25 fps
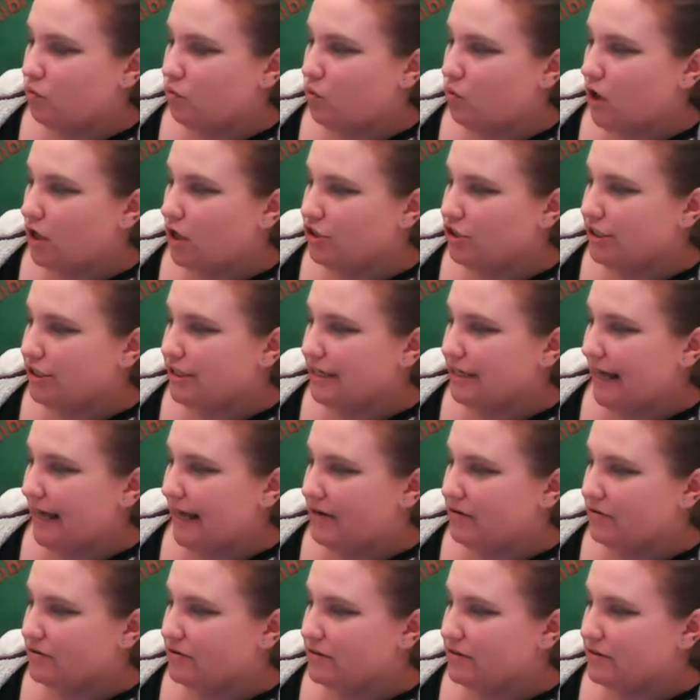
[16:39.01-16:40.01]
watching the
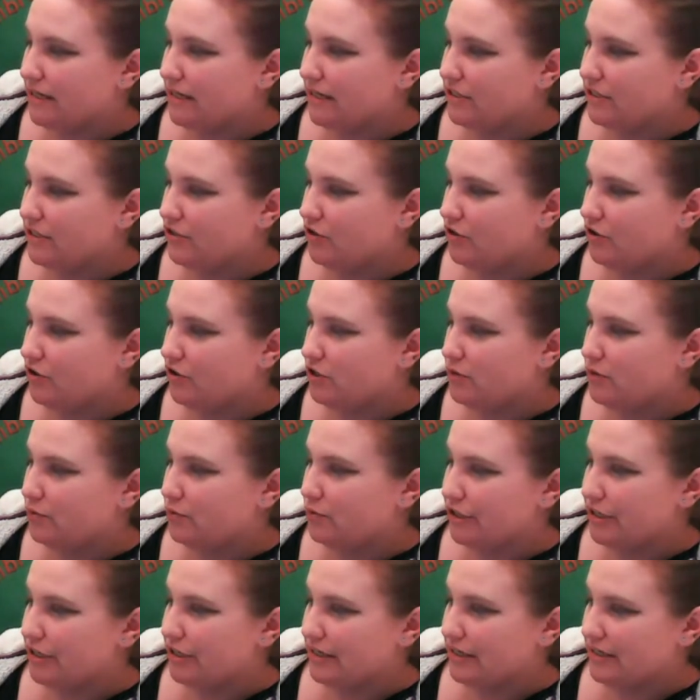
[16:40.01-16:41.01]
candles like stars
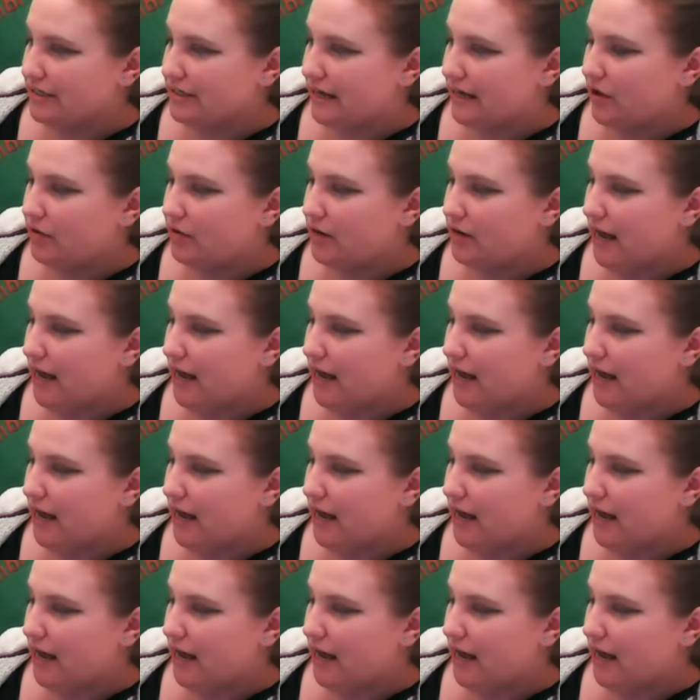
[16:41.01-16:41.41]
burning down,